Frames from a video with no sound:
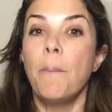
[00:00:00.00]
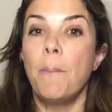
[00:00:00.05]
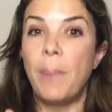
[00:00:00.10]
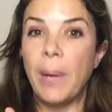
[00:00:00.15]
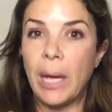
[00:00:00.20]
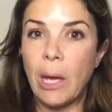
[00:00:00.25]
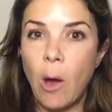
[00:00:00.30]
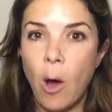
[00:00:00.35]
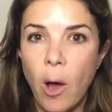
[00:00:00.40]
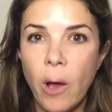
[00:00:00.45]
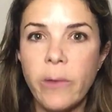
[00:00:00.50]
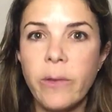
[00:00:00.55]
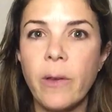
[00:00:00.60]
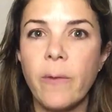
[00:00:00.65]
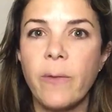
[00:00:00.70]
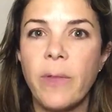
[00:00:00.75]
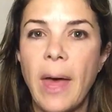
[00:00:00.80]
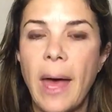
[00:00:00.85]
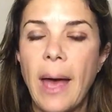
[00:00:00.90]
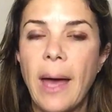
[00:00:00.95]
Because
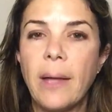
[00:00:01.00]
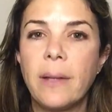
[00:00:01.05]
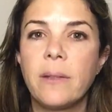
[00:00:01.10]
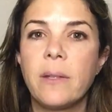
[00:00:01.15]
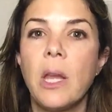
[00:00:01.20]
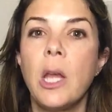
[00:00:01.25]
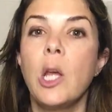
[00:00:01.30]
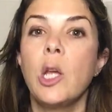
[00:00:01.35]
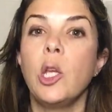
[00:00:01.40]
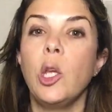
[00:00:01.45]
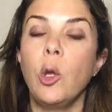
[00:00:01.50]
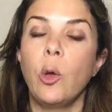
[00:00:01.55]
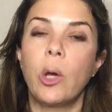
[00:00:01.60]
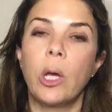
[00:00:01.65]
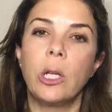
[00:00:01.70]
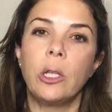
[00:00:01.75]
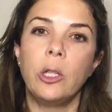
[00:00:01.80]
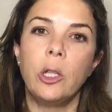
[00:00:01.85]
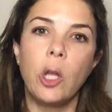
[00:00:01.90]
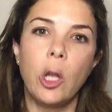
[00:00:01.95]
of that, you
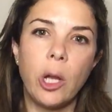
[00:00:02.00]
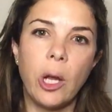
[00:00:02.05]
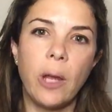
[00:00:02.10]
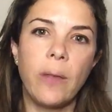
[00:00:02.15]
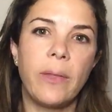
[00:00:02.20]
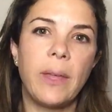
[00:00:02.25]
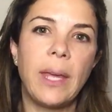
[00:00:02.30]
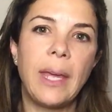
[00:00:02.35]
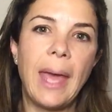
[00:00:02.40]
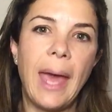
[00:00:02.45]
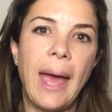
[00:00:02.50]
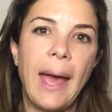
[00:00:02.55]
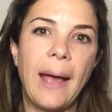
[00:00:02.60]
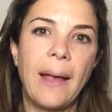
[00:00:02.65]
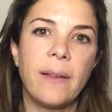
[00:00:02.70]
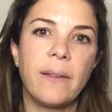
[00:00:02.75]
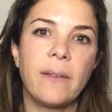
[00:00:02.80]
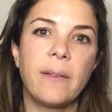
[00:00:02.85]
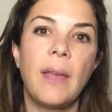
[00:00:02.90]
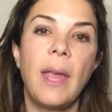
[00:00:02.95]
can look at the
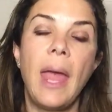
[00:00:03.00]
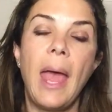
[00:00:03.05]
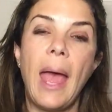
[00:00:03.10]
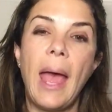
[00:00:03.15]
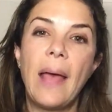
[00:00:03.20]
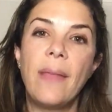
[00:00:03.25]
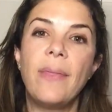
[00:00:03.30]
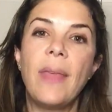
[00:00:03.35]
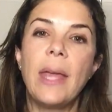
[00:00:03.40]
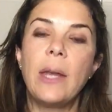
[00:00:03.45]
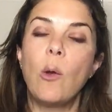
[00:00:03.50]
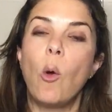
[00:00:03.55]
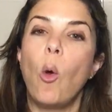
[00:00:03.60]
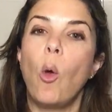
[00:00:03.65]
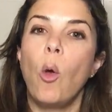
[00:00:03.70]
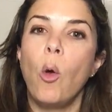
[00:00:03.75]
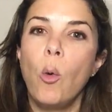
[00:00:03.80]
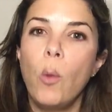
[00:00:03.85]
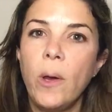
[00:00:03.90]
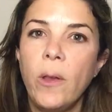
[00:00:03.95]
gas and then
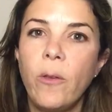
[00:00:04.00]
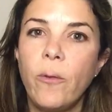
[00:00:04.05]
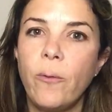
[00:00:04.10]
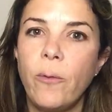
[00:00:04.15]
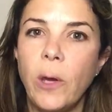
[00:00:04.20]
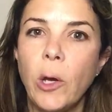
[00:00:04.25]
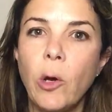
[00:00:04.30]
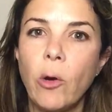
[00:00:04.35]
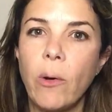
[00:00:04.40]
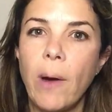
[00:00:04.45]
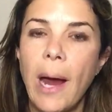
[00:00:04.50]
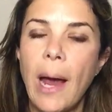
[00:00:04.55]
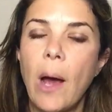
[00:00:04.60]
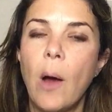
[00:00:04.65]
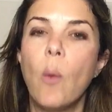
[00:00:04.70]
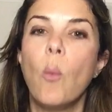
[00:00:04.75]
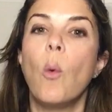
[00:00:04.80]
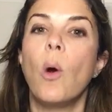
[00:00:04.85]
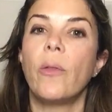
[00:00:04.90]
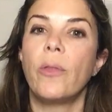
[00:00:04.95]
always figure
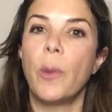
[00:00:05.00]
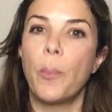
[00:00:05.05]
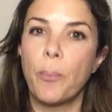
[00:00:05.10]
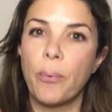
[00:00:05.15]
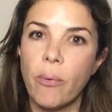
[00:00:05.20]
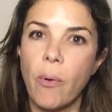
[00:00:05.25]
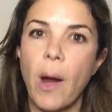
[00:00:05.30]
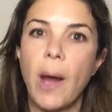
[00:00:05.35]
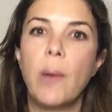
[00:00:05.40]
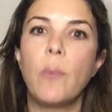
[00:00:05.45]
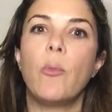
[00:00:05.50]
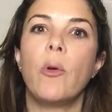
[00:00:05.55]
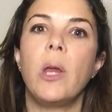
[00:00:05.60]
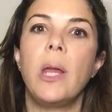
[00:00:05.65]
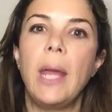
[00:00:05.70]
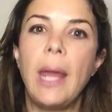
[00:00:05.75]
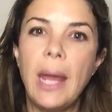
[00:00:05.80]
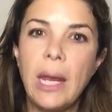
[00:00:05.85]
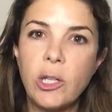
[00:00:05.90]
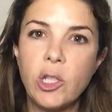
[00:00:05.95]
out what the
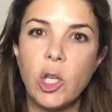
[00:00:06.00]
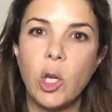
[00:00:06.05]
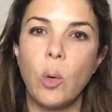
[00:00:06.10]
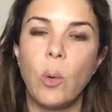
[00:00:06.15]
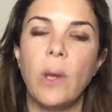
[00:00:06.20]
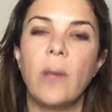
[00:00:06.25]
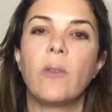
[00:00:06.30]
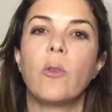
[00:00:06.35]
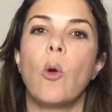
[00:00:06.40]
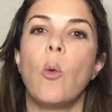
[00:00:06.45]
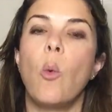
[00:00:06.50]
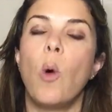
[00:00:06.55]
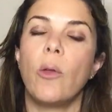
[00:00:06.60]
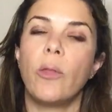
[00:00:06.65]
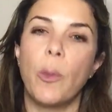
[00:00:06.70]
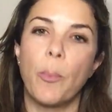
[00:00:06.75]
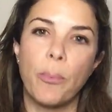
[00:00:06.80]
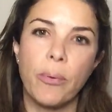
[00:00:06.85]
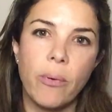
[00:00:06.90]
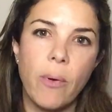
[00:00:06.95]
primary issue is or
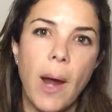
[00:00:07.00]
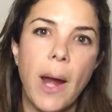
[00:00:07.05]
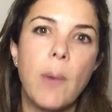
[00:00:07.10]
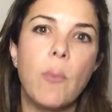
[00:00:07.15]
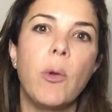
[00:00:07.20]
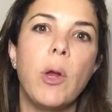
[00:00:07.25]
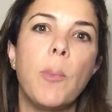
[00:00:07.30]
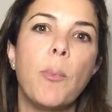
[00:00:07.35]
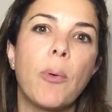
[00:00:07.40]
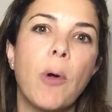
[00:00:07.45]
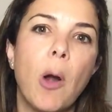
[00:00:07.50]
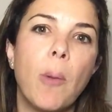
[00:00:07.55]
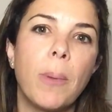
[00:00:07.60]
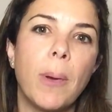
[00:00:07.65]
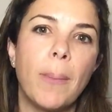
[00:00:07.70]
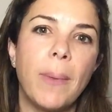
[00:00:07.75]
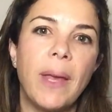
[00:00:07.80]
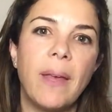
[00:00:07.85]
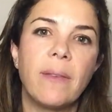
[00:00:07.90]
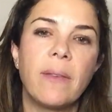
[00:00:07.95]
what the primary
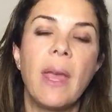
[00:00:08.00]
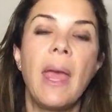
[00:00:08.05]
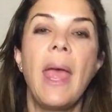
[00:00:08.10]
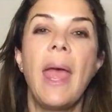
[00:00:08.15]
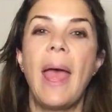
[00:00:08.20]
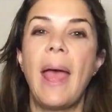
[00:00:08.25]
problem is,